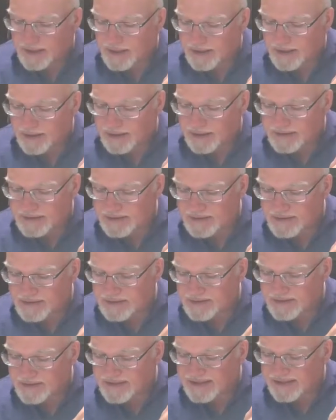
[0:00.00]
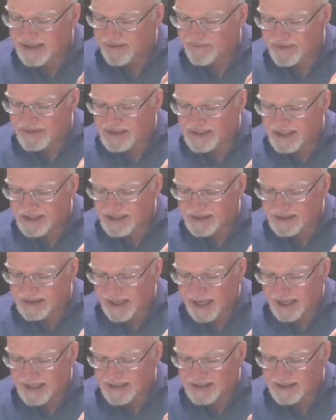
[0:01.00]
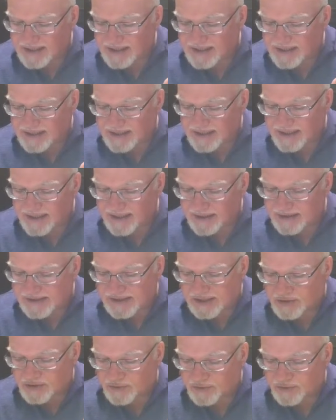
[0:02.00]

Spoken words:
scholars that say that the red horse